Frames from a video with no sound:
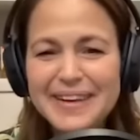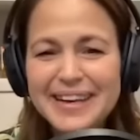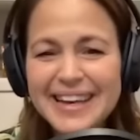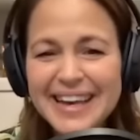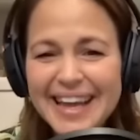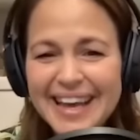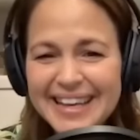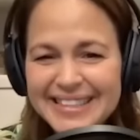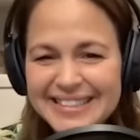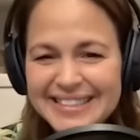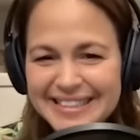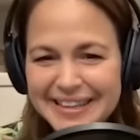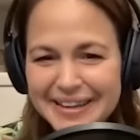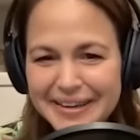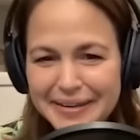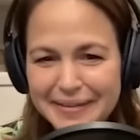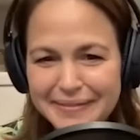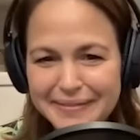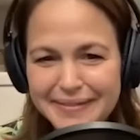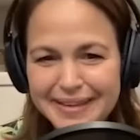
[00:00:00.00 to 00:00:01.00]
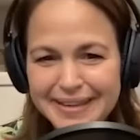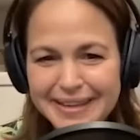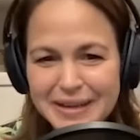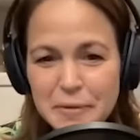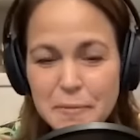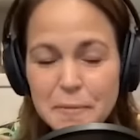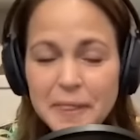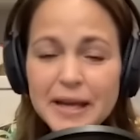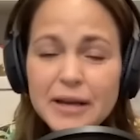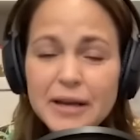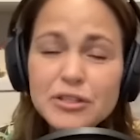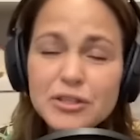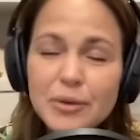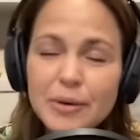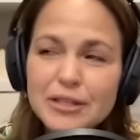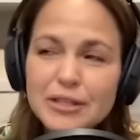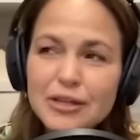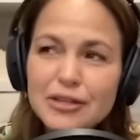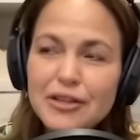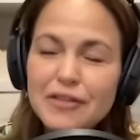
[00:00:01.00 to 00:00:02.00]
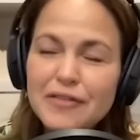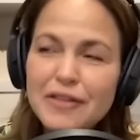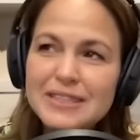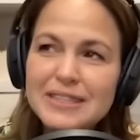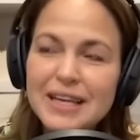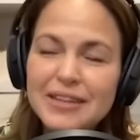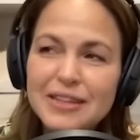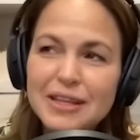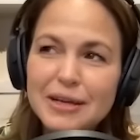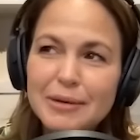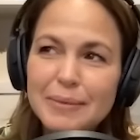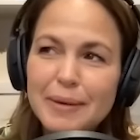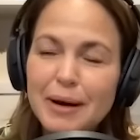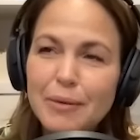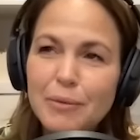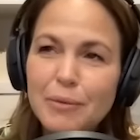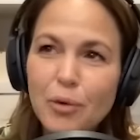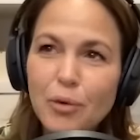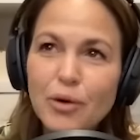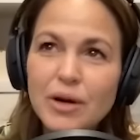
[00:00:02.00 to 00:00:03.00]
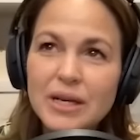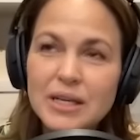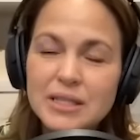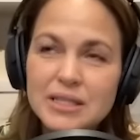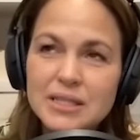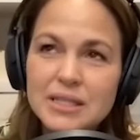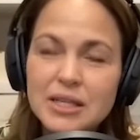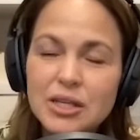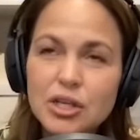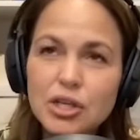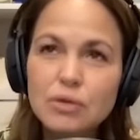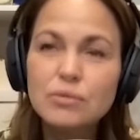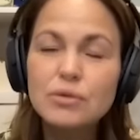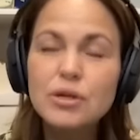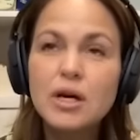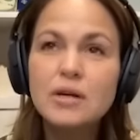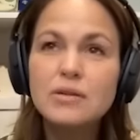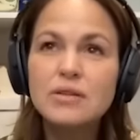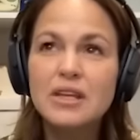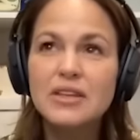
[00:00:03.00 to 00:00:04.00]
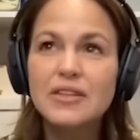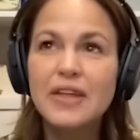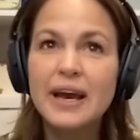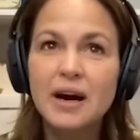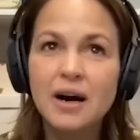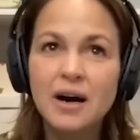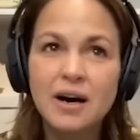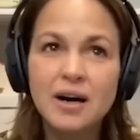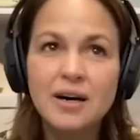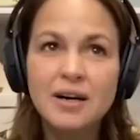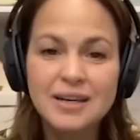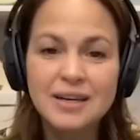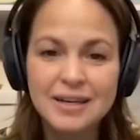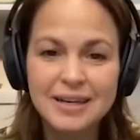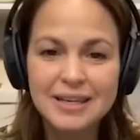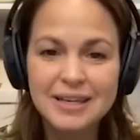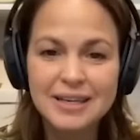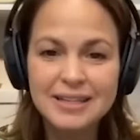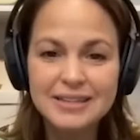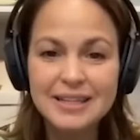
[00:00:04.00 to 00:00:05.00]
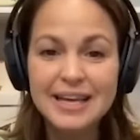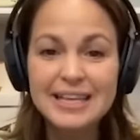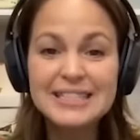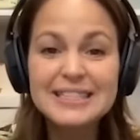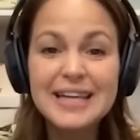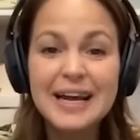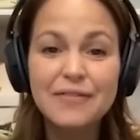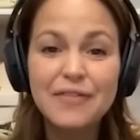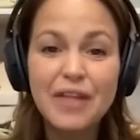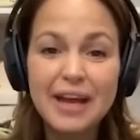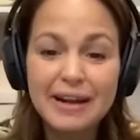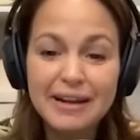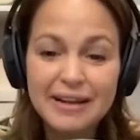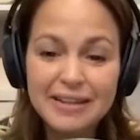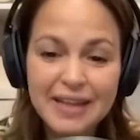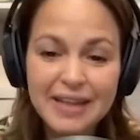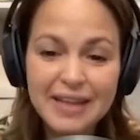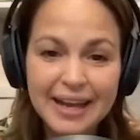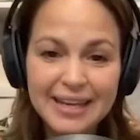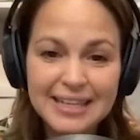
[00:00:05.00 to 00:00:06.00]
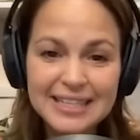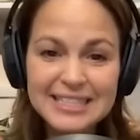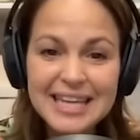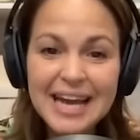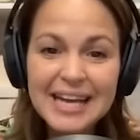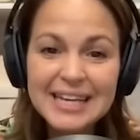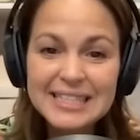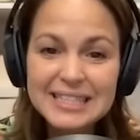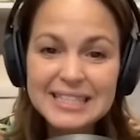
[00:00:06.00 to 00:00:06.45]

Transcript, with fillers: bless him. And also, I do think there's that thing about walkers. You know that they are they're safe. They're in that contained